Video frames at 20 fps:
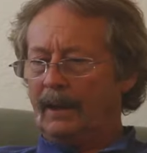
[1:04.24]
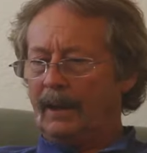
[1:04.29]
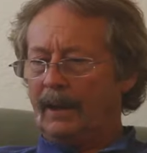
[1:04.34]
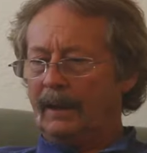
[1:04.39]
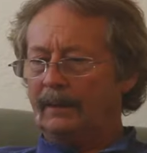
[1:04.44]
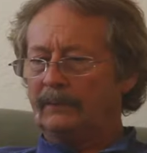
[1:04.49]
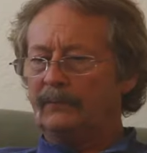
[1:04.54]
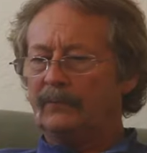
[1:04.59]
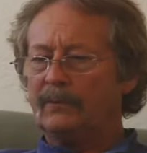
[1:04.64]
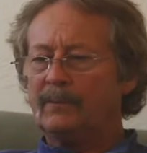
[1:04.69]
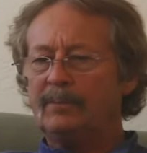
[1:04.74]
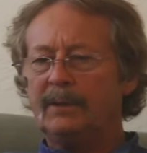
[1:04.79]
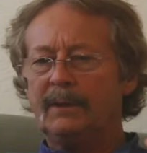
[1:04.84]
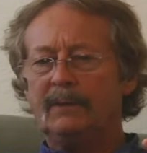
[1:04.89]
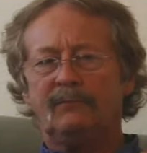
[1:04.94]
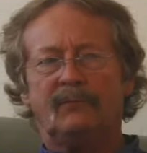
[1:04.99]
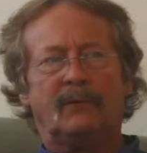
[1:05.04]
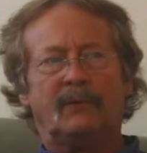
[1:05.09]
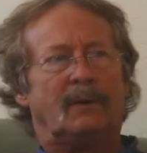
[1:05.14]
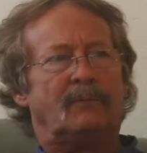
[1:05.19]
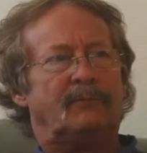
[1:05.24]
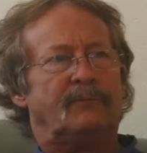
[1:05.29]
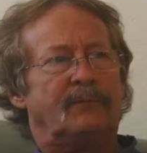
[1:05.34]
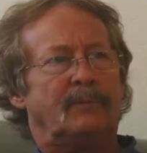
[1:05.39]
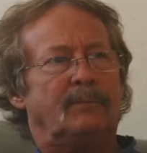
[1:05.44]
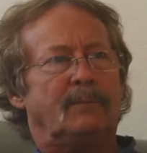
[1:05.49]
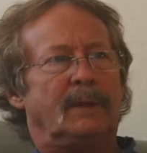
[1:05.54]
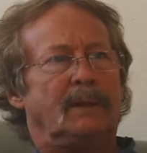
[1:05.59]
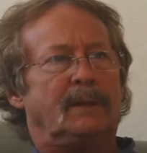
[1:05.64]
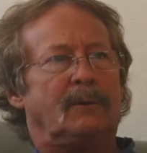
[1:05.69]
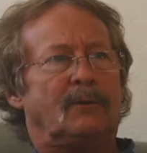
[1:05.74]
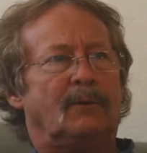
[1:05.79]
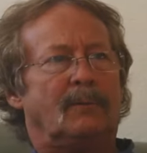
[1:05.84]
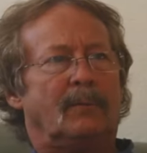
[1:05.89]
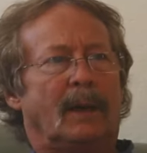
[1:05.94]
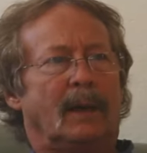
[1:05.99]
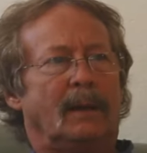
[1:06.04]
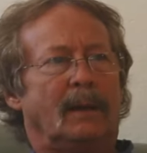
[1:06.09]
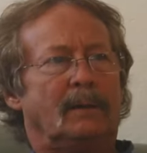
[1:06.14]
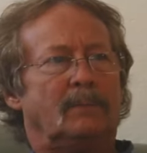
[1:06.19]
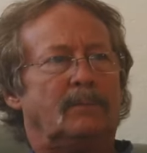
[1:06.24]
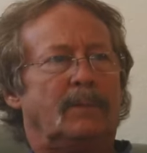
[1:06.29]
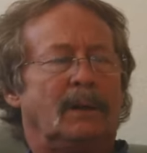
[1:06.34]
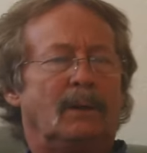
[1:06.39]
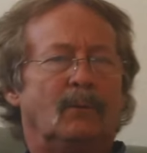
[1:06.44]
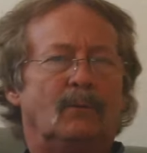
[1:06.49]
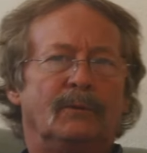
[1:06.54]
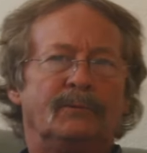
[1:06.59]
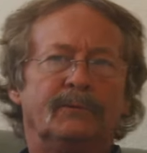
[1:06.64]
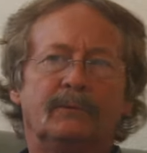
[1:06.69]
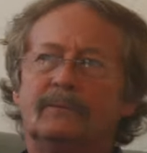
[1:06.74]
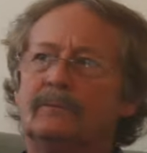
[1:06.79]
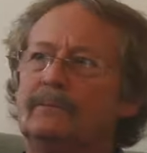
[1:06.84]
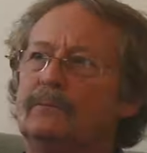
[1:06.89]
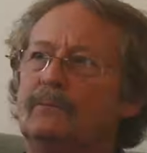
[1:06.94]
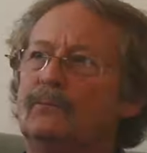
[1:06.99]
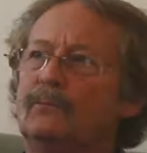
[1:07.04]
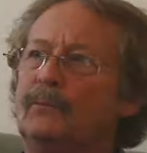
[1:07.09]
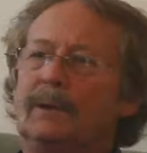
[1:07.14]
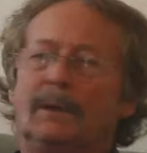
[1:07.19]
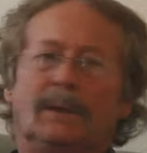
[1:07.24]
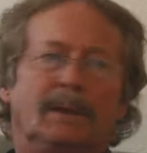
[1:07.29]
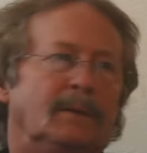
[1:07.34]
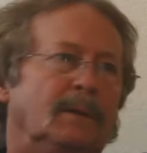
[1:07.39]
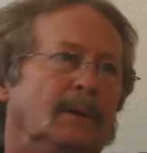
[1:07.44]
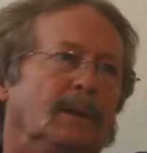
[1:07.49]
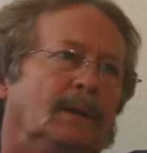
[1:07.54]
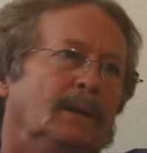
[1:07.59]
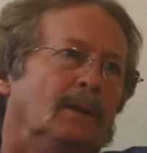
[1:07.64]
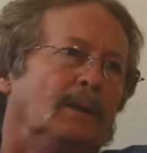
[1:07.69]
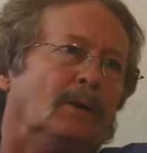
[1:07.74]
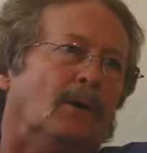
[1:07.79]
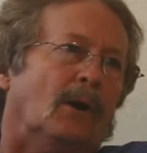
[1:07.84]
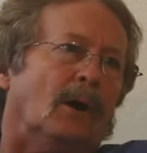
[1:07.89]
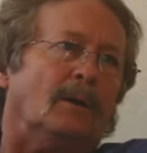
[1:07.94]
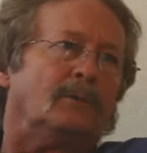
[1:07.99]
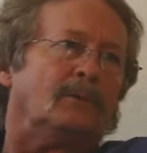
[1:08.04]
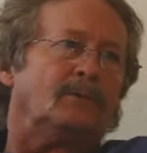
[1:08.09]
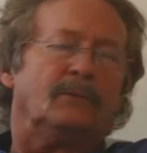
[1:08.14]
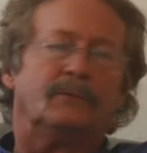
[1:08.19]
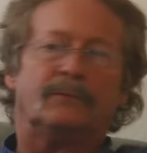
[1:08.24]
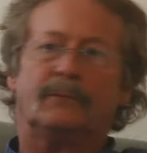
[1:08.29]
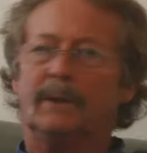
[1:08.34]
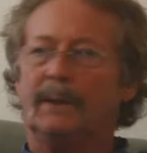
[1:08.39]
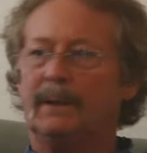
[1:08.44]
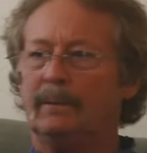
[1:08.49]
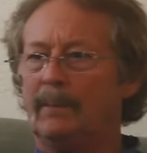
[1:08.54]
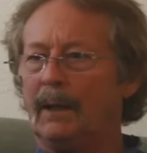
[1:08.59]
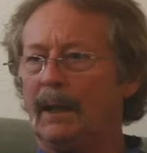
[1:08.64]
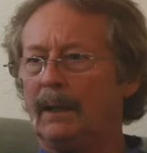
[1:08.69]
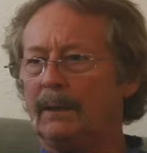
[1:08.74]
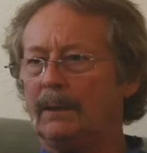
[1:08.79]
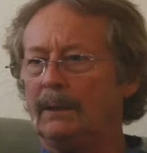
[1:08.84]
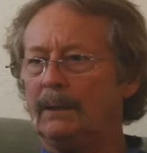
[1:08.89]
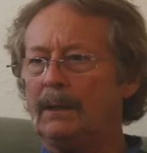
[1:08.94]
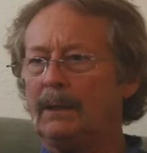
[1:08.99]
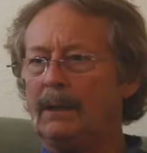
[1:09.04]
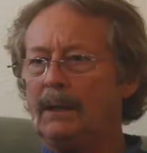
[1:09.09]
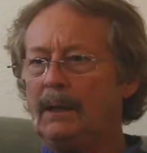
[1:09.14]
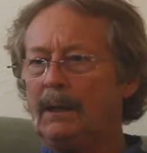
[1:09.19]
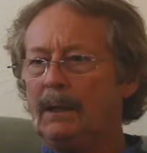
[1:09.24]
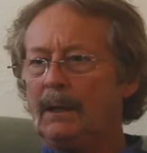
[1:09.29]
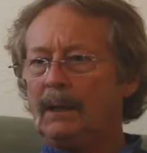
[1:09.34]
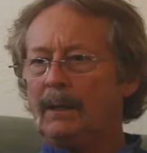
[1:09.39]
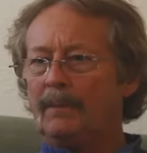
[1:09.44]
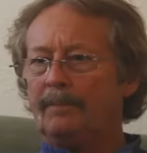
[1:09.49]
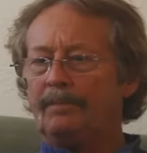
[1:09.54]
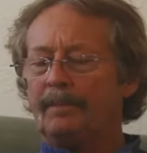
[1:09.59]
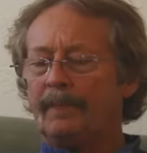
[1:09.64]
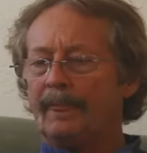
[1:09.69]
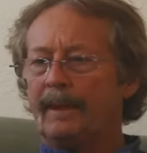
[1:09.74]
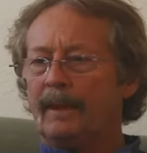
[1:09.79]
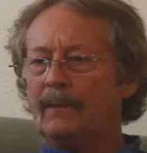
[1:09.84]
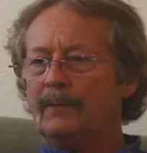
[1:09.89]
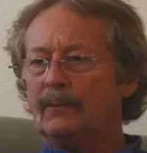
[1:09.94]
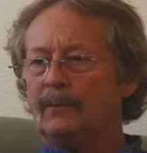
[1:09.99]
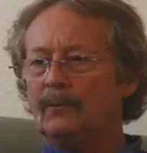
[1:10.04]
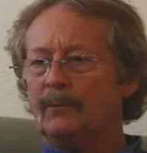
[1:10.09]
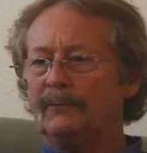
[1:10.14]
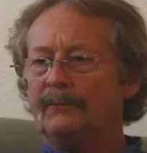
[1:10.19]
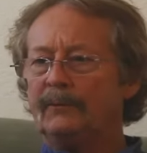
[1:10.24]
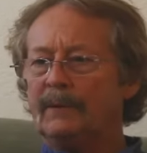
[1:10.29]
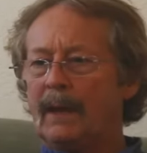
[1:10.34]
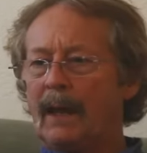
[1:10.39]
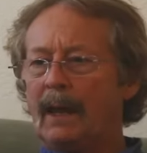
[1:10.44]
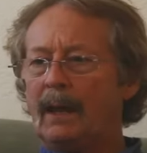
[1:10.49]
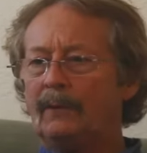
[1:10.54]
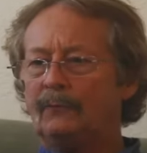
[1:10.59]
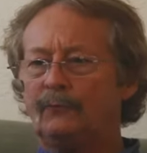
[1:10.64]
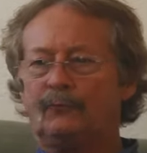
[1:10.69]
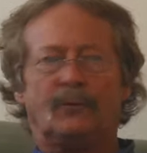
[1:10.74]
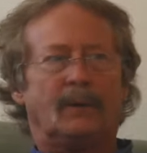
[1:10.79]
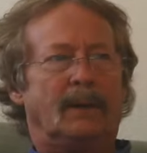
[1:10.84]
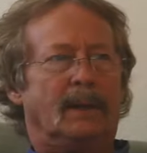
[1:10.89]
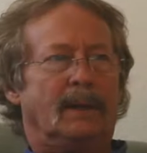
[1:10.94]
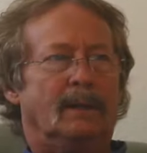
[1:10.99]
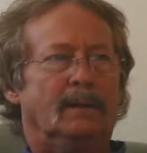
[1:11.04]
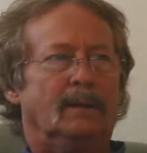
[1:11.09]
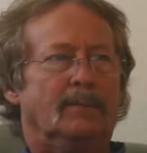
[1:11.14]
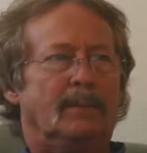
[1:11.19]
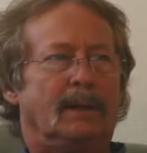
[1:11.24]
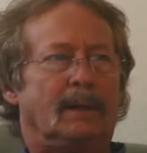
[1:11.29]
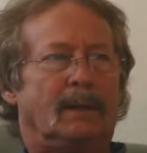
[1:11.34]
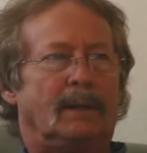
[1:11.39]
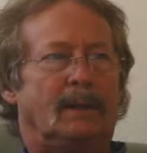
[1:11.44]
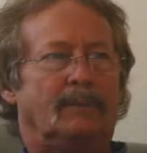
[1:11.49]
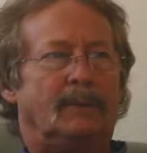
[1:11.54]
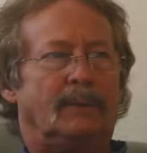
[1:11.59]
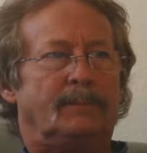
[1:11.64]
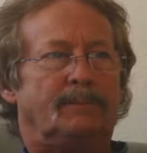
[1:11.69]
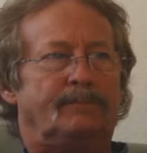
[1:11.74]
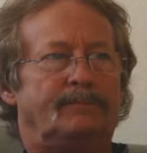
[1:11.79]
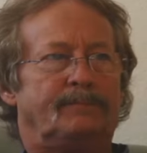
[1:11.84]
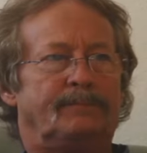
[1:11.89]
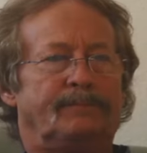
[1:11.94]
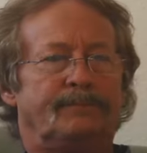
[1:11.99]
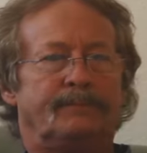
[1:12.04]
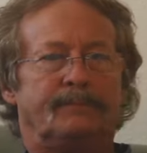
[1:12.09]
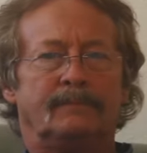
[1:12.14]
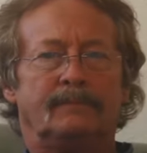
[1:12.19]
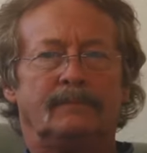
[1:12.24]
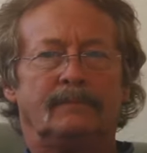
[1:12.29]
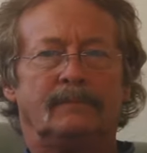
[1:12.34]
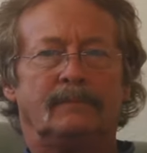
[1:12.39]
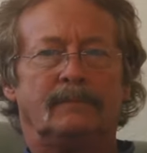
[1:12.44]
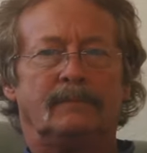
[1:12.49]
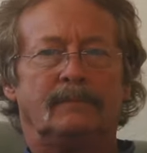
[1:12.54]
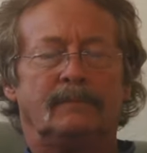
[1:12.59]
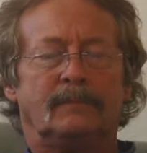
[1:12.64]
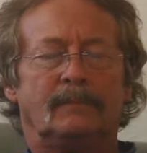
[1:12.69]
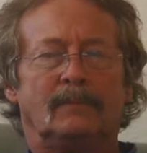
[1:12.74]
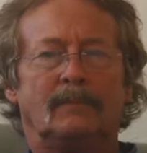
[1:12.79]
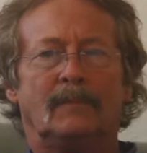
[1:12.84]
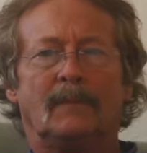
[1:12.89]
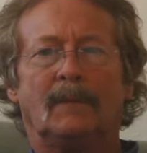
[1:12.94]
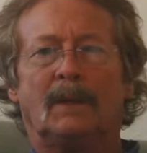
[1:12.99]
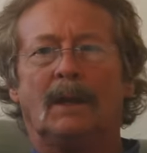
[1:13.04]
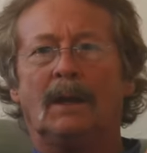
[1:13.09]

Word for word: And something felt familiar about it, but I wasn't really thinking consciously about it. And there was an ashtray in the middle of it.